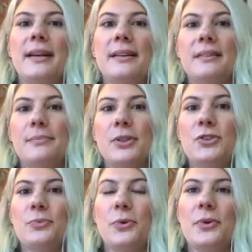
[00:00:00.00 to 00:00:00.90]
It's
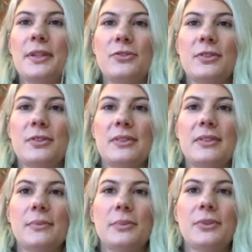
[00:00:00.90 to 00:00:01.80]
much more than just a
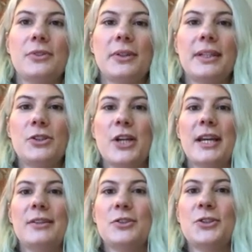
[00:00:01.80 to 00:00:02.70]
simple stock
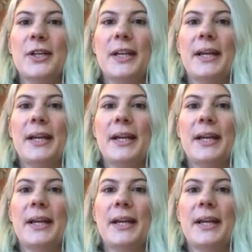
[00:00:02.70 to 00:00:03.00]
exchange.